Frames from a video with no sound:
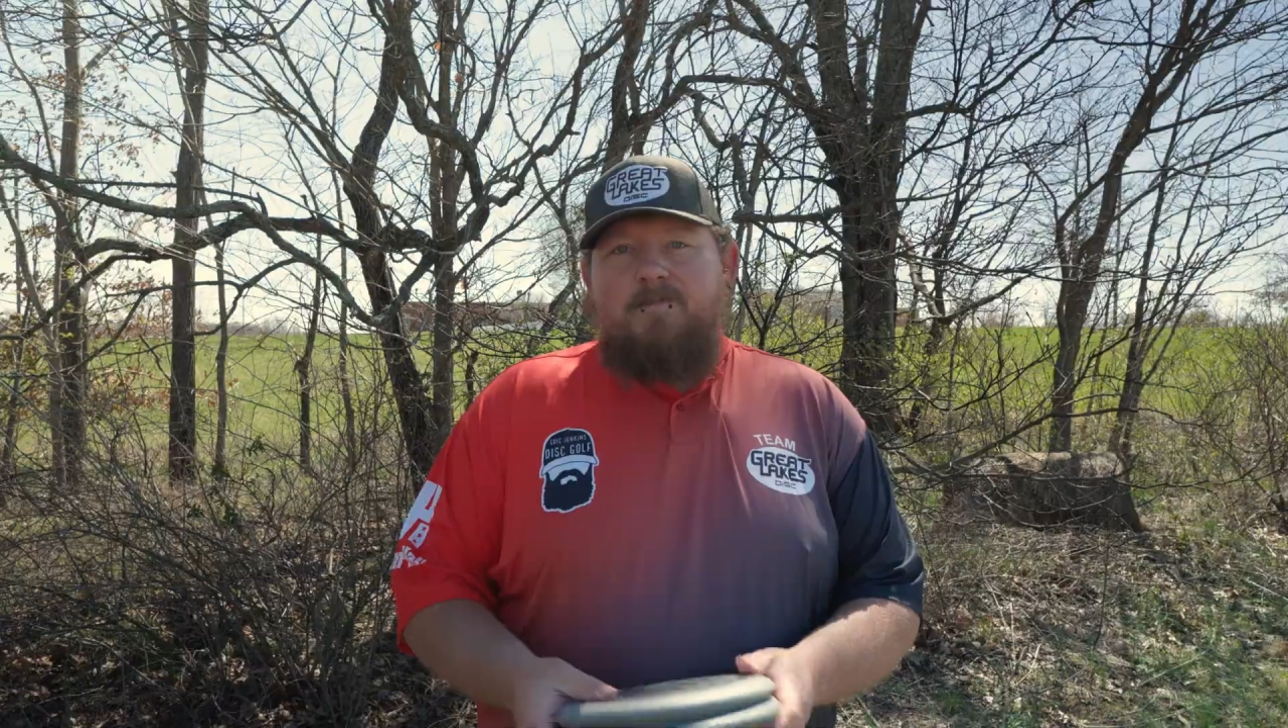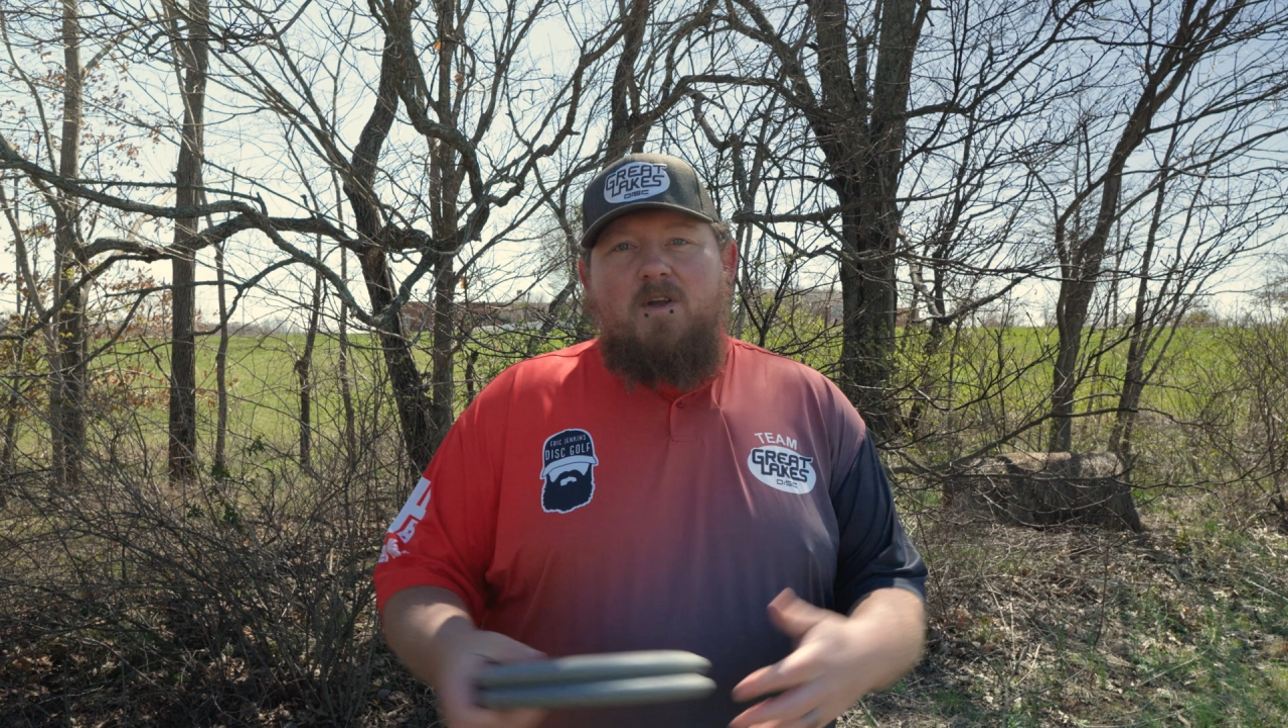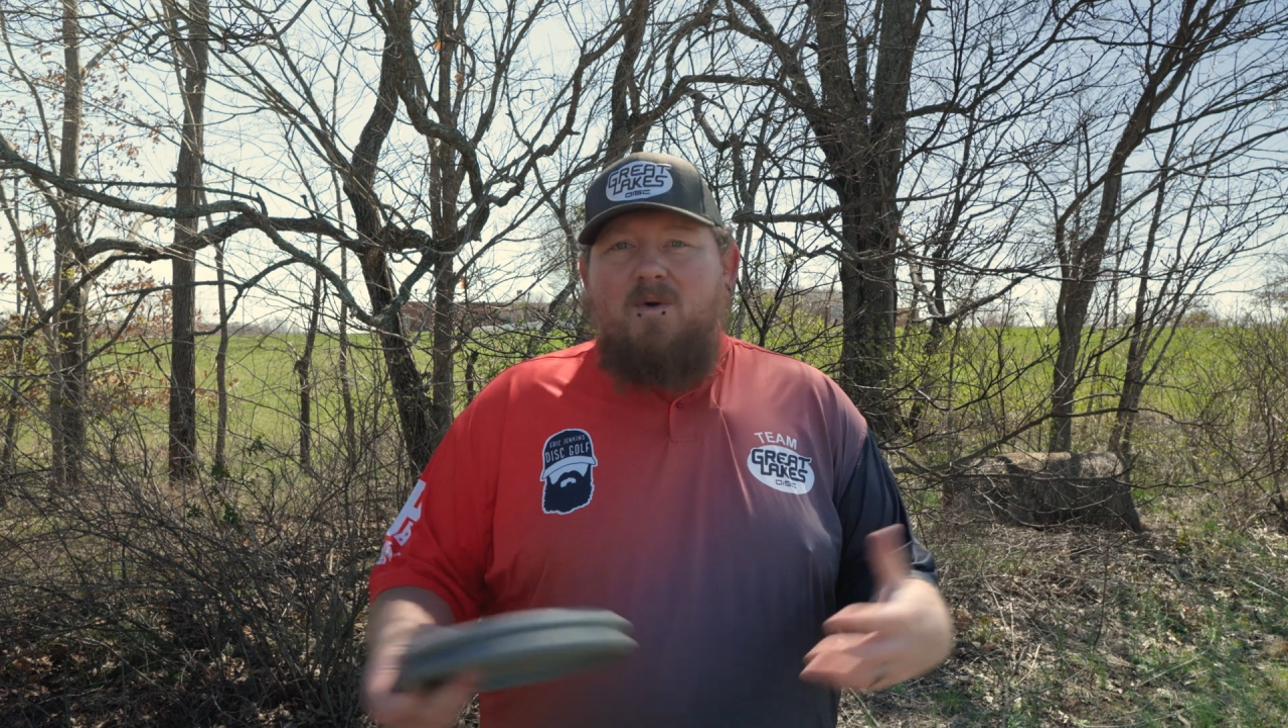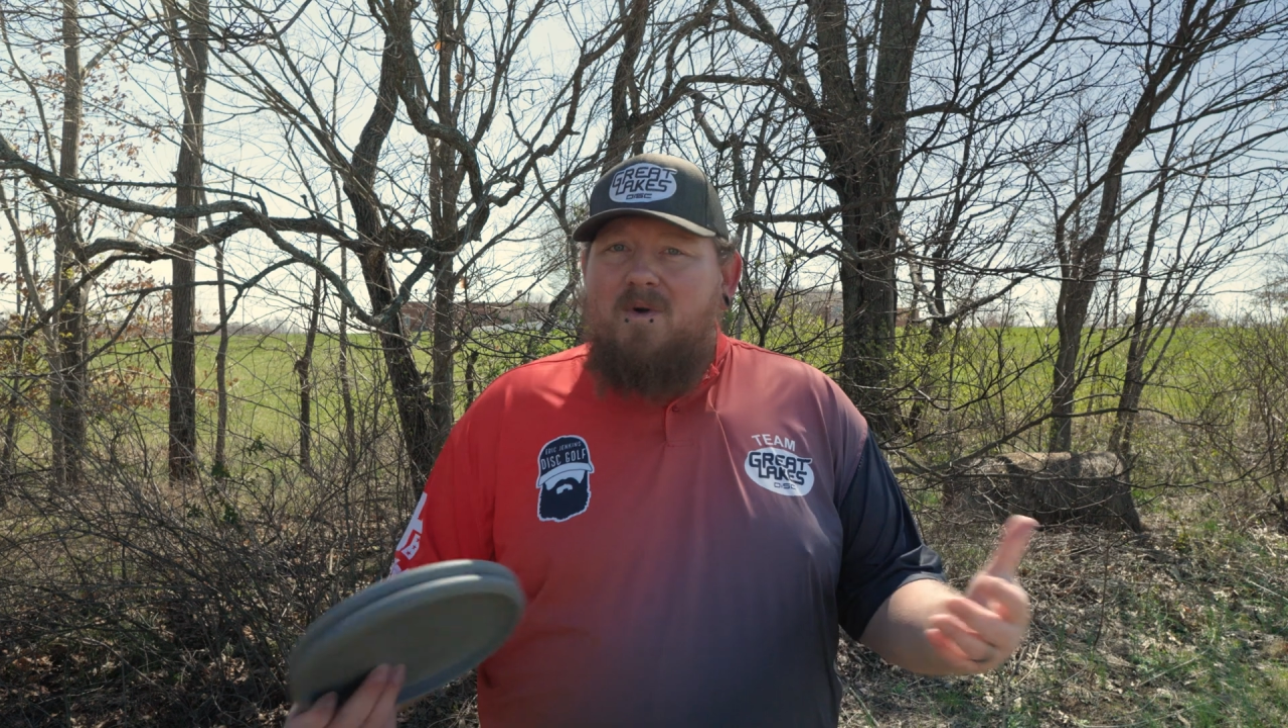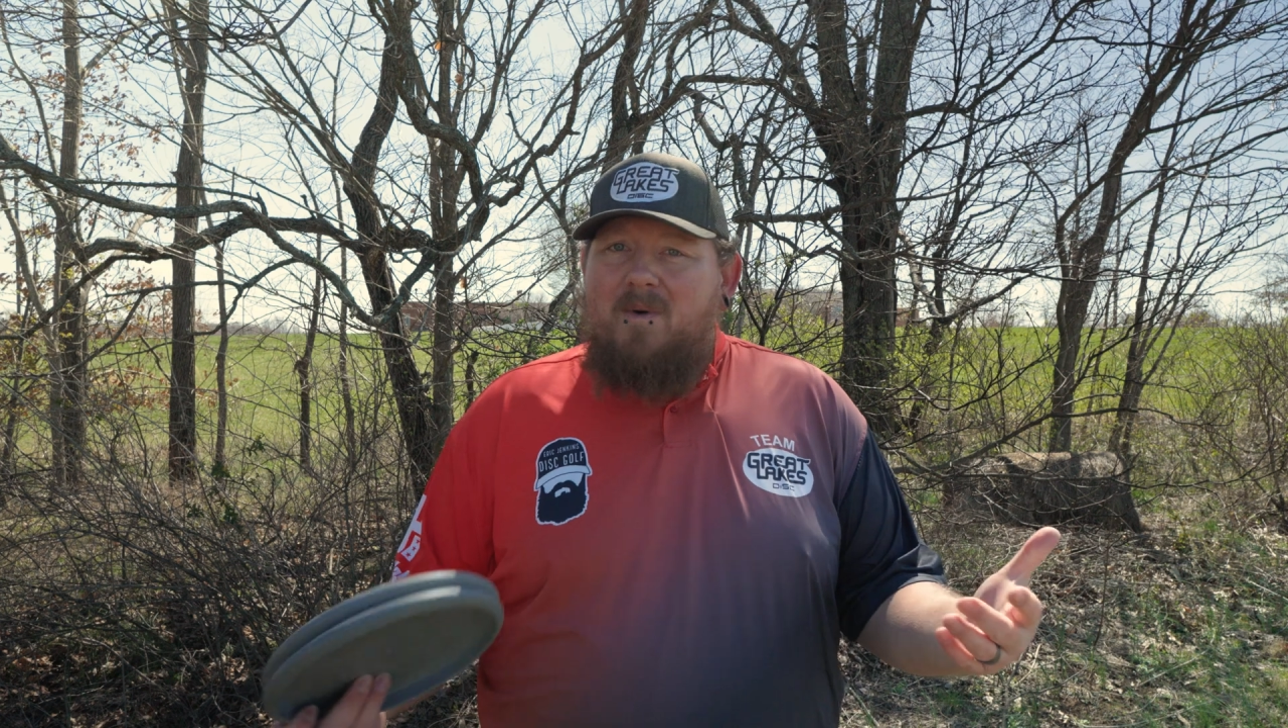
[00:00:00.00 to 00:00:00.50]

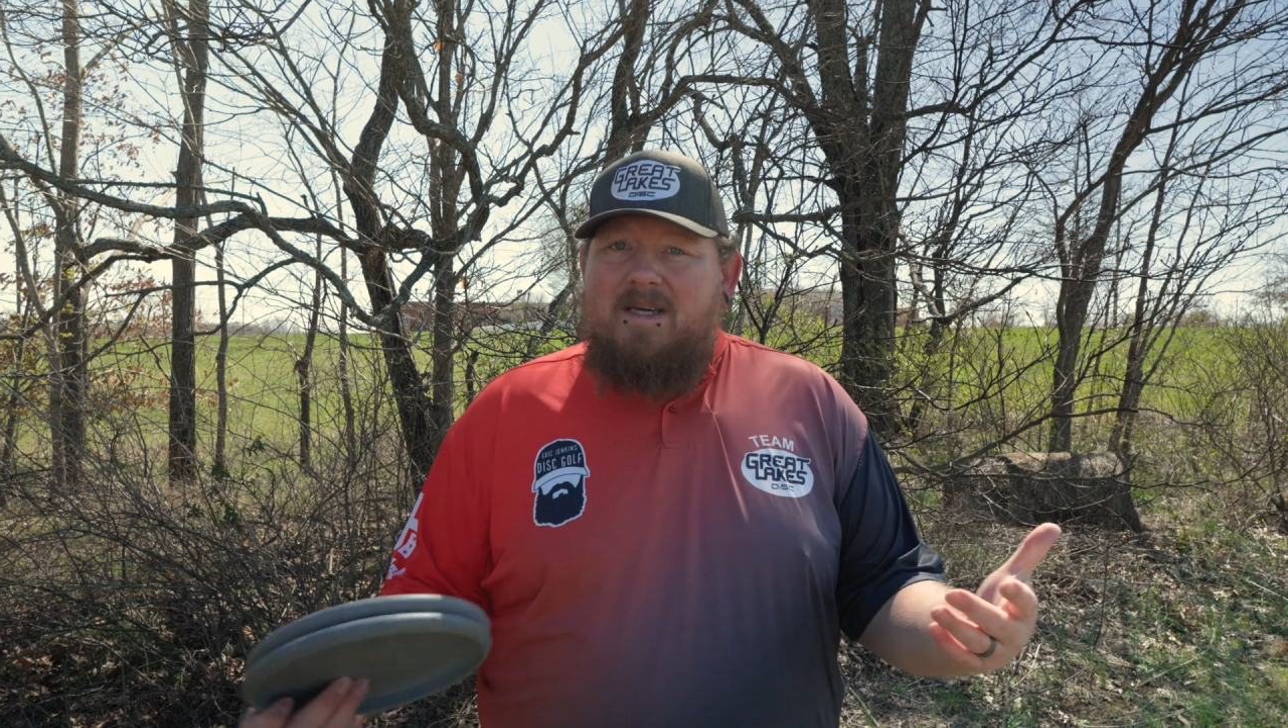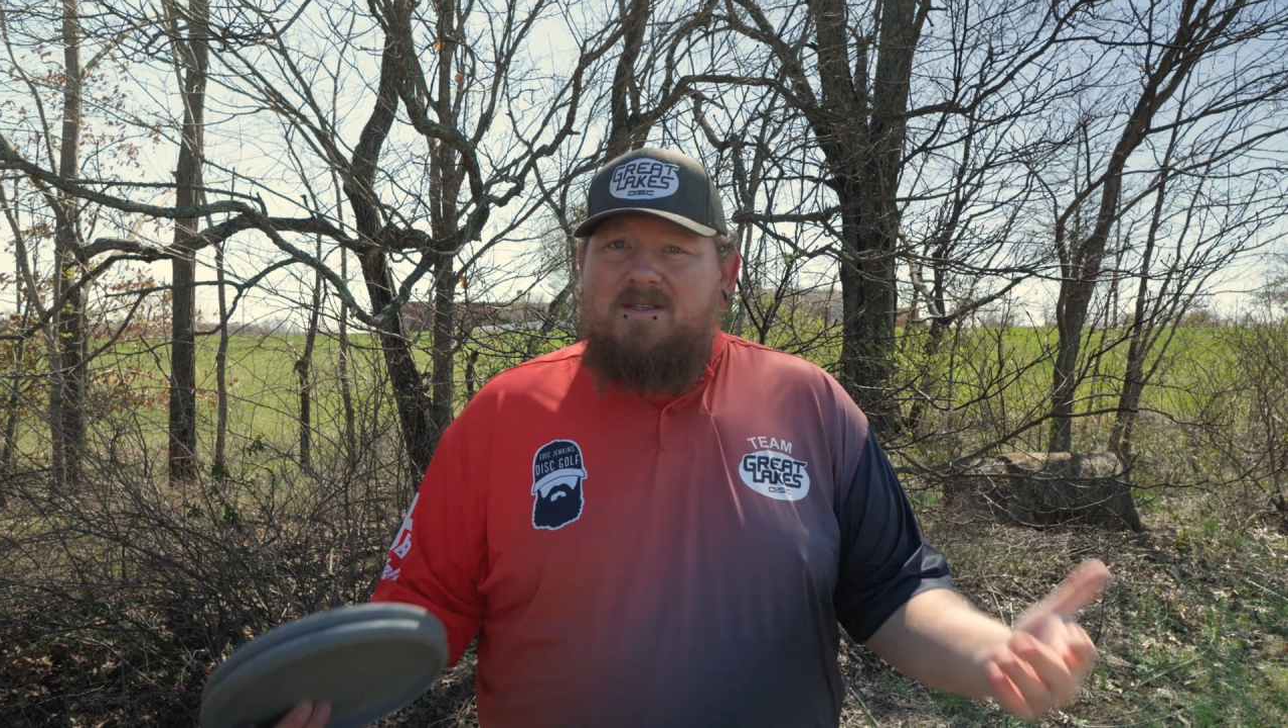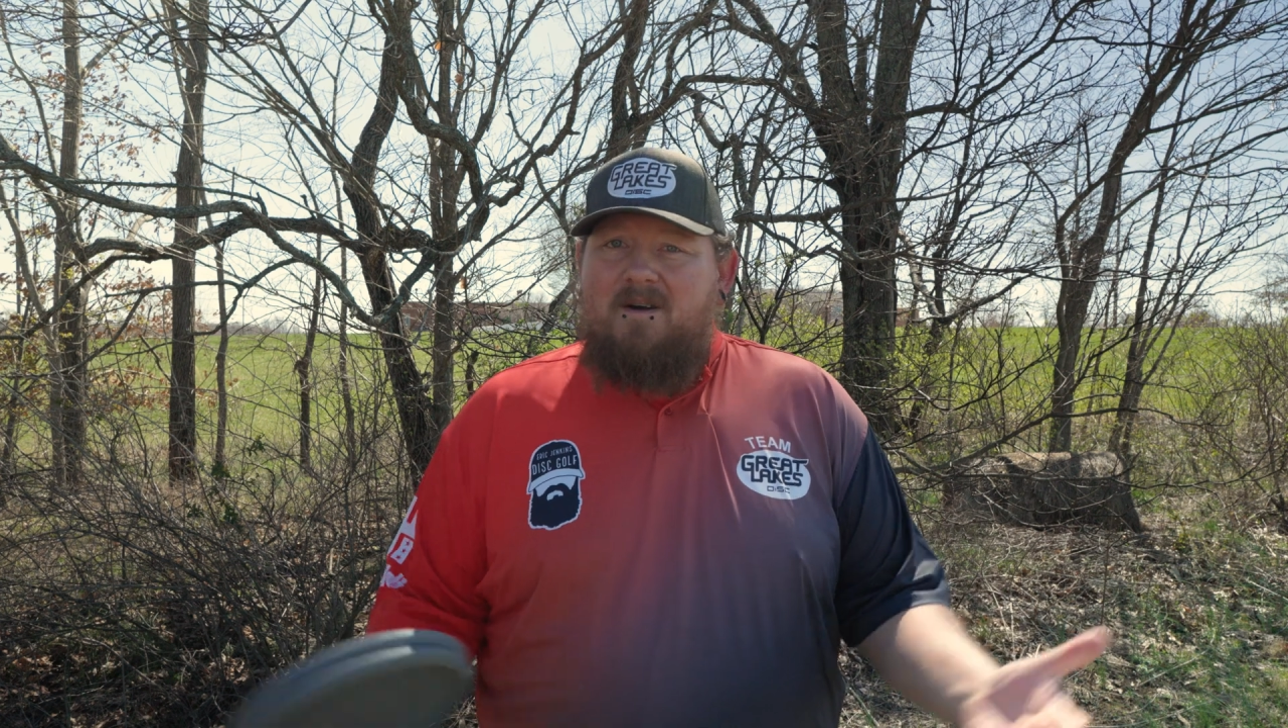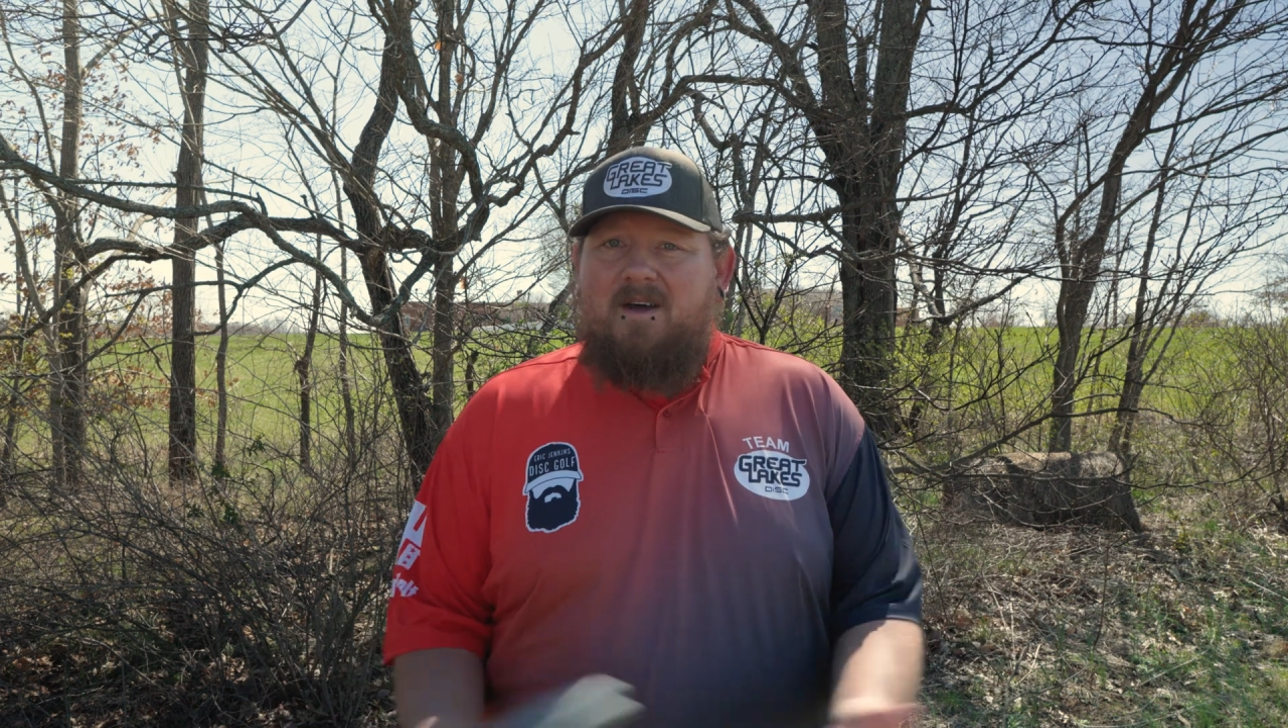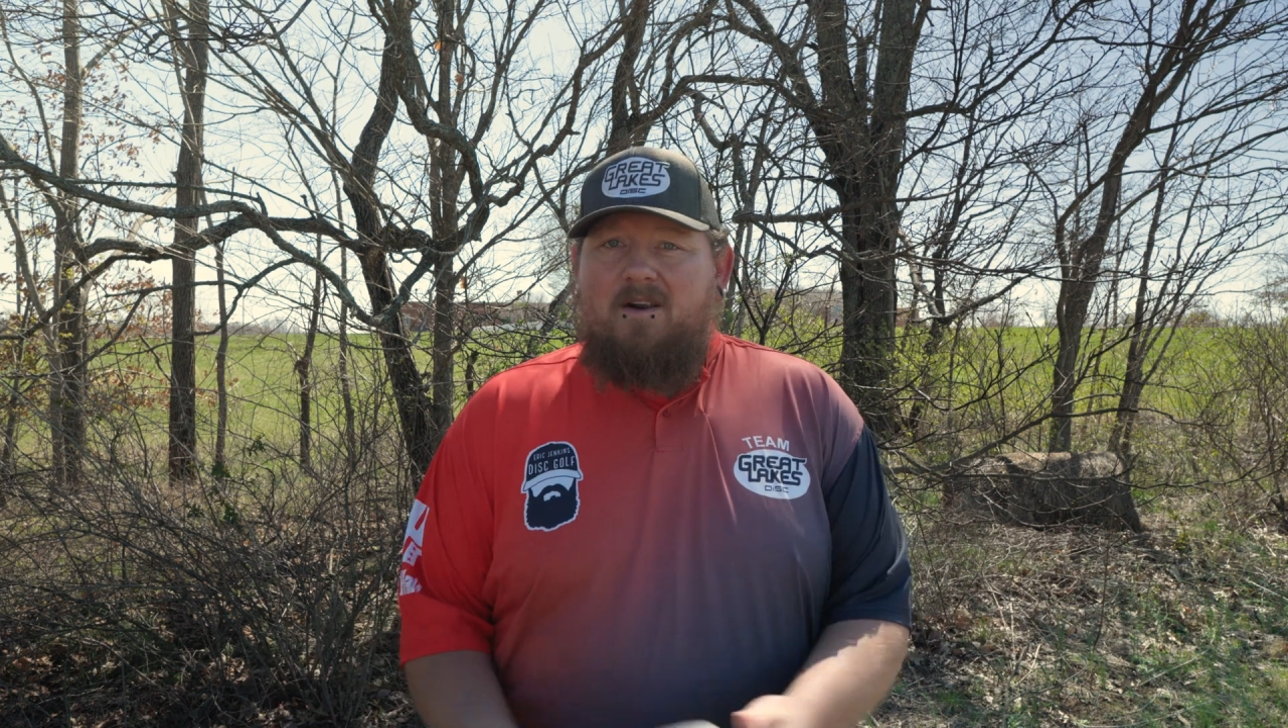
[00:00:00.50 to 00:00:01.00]
You don't want to waste all